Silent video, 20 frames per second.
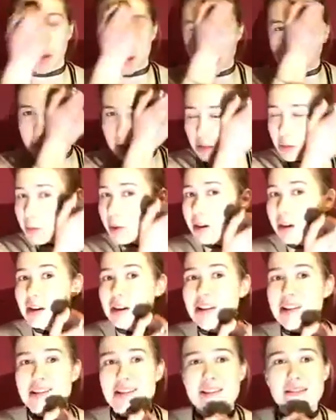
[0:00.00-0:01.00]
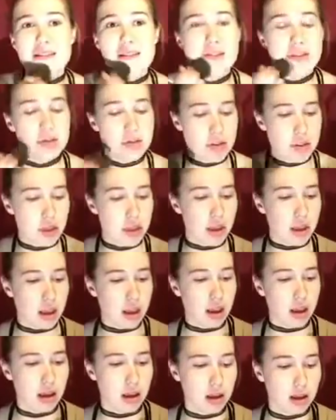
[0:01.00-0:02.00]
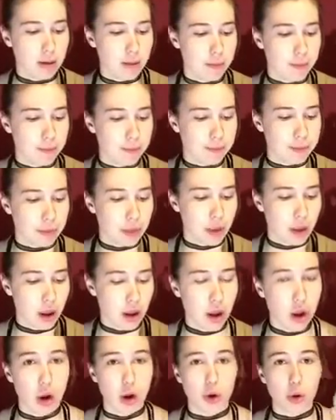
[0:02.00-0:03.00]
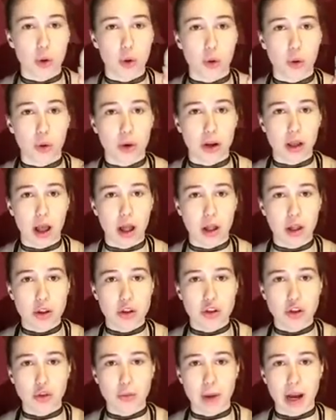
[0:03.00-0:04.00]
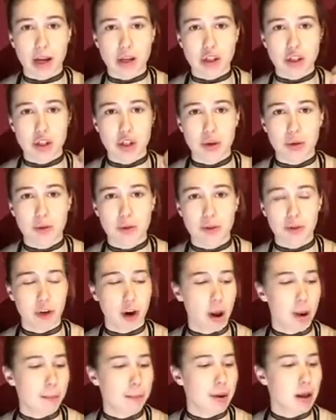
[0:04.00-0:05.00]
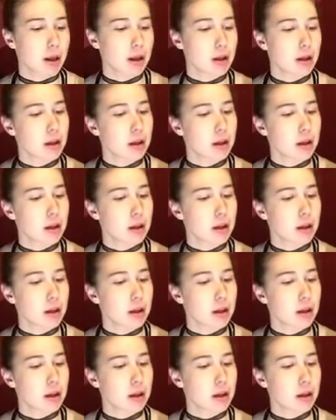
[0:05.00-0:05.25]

This one is the L'Oreal True Match from,